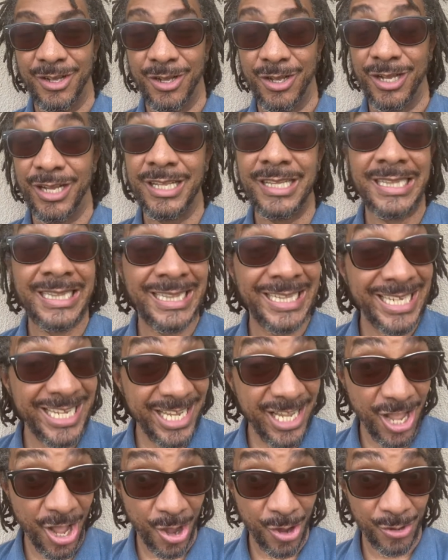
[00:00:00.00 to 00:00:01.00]
a
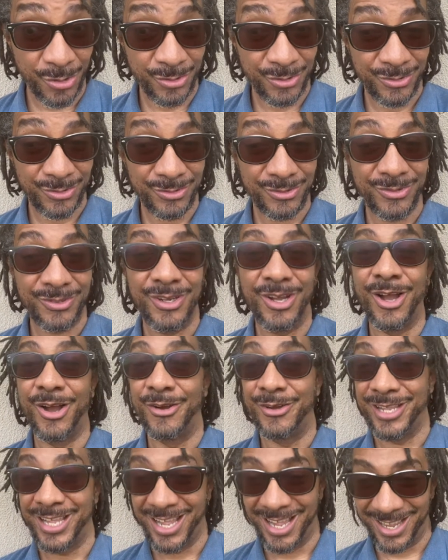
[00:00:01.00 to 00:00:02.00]
Leo. Oh
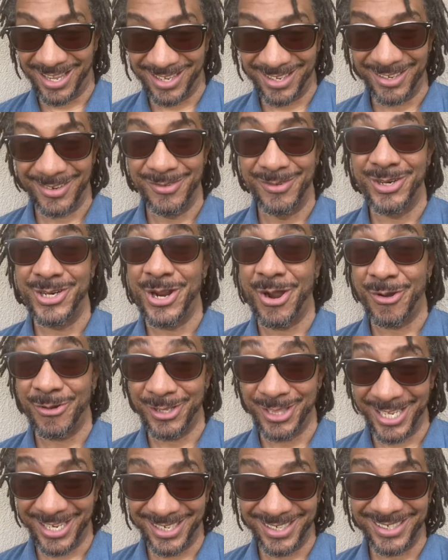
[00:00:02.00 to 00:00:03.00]
yeah, we're going
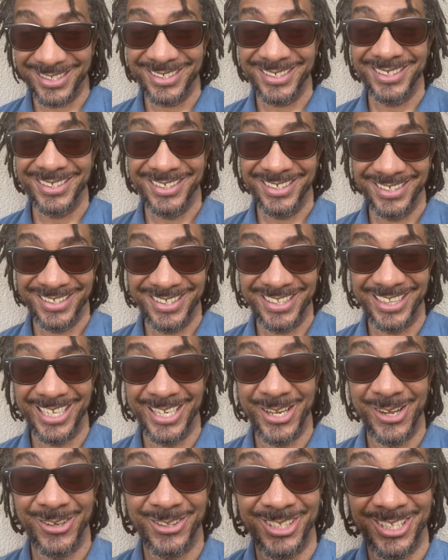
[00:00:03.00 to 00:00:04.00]
there.
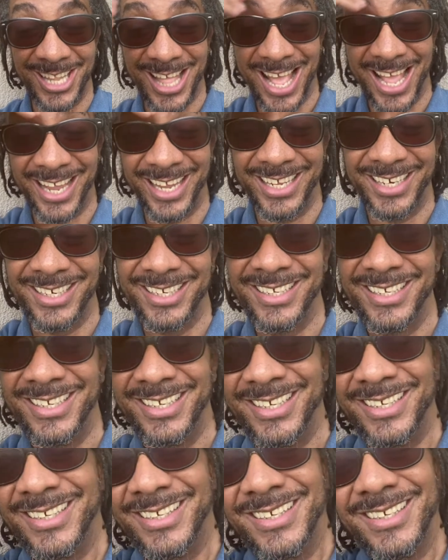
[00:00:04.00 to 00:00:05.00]
Leo the lion.
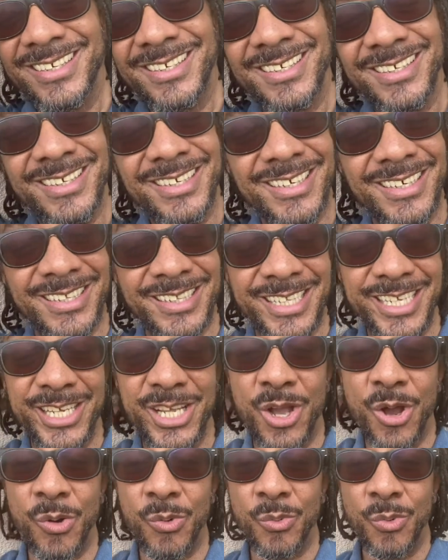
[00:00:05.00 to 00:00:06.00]
A
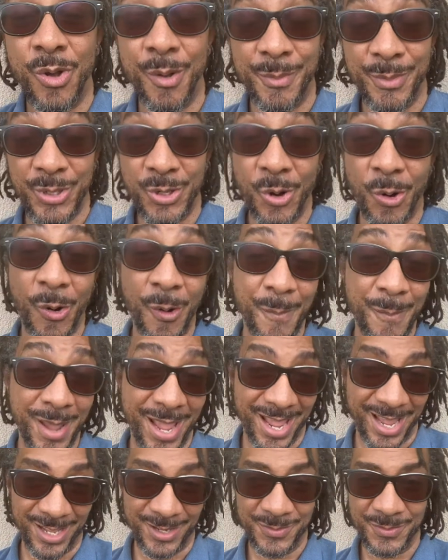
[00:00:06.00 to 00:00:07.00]
Leo woman or
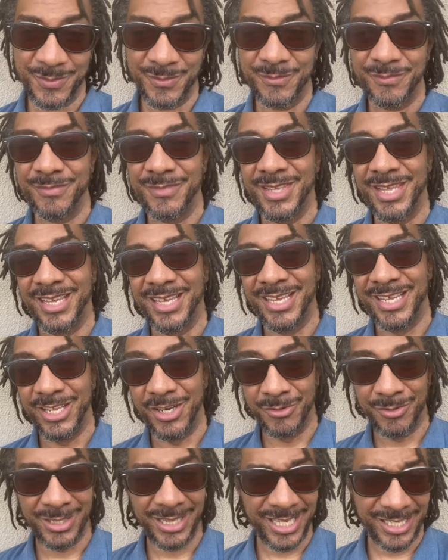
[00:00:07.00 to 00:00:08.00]
man in a
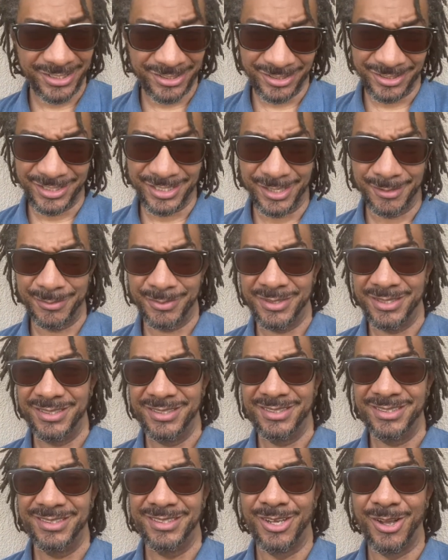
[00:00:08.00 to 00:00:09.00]
relationship,
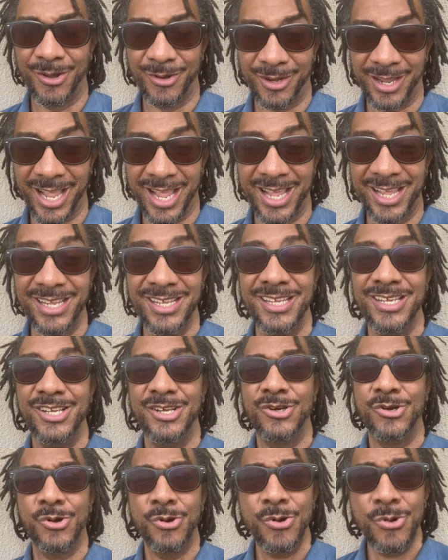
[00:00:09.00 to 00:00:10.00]
okay?
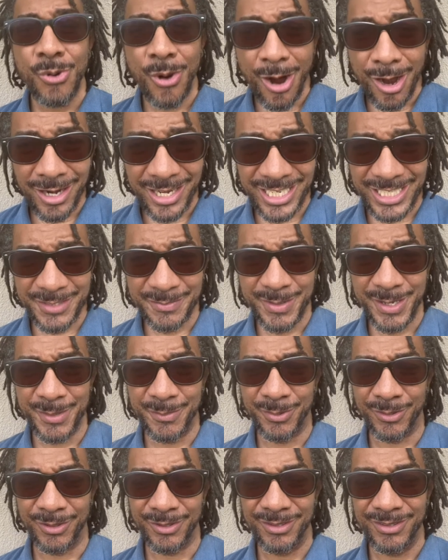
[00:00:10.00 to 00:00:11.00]
Who are these
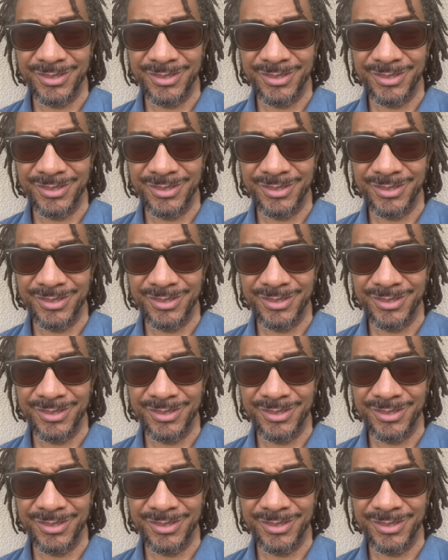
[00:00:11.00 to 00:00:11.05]
people?